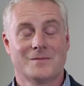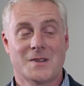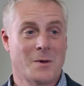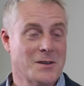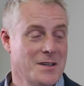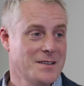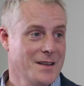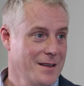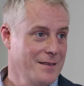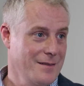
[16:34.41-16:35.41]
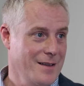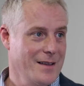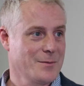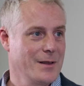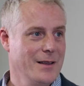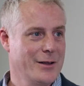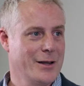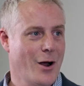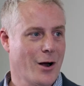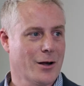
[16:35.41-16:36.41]
Especially seeing as we live in
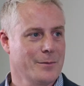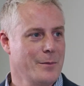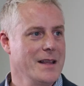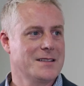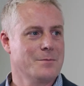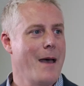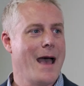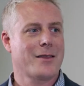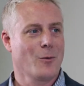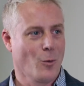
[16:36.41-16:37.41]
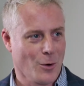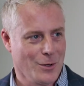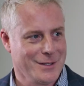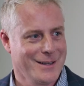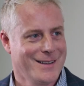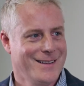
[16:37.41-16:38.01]
an art meets math world.